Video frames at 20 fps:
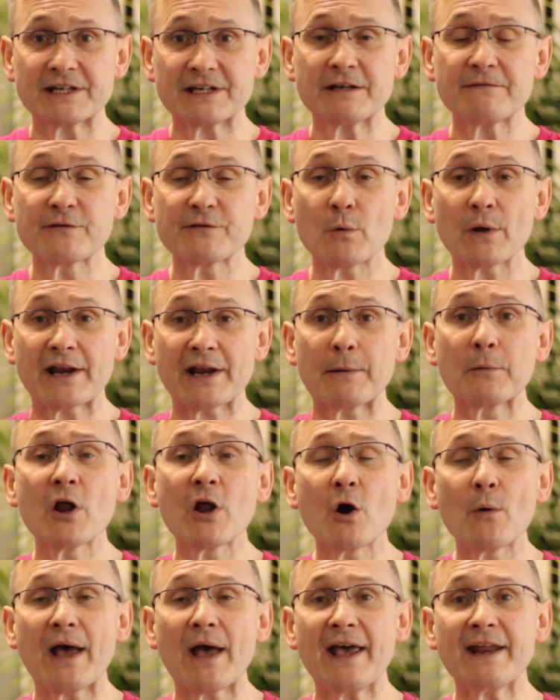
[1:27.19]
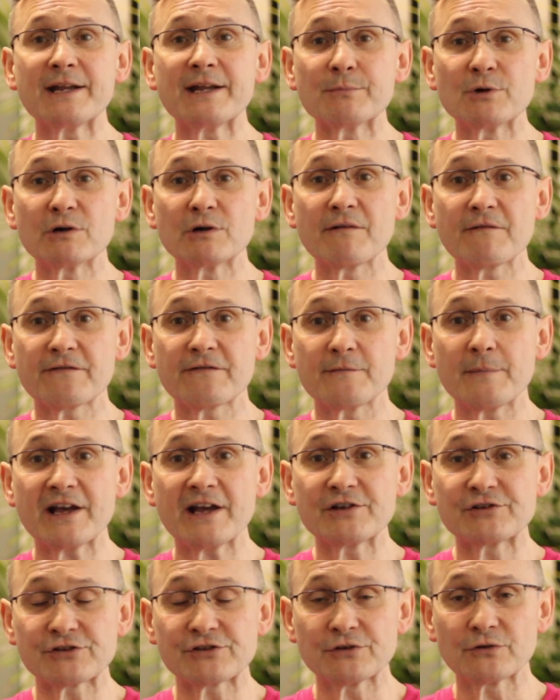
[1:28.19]
If you want to know any more
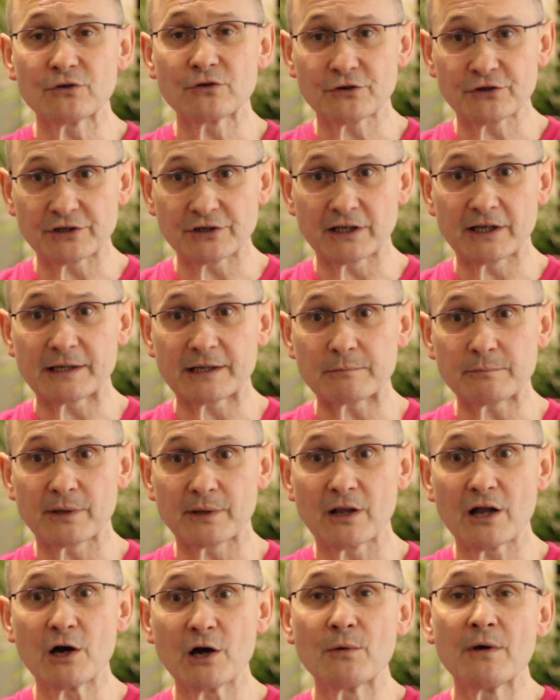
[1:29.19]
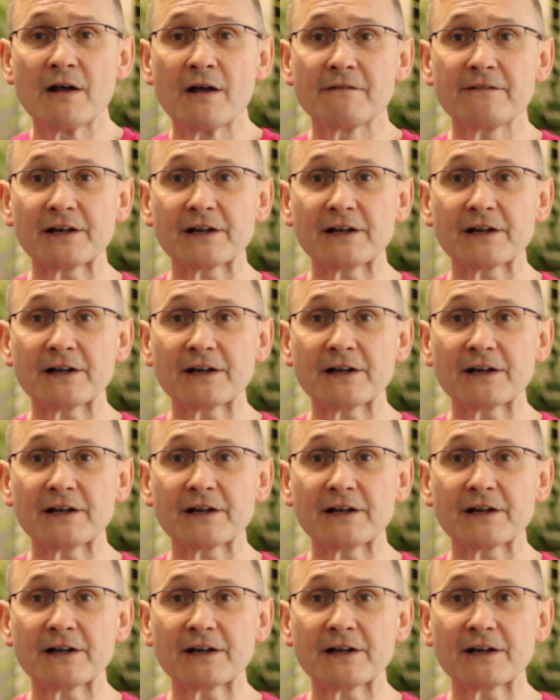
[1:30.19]
information, look at the link below.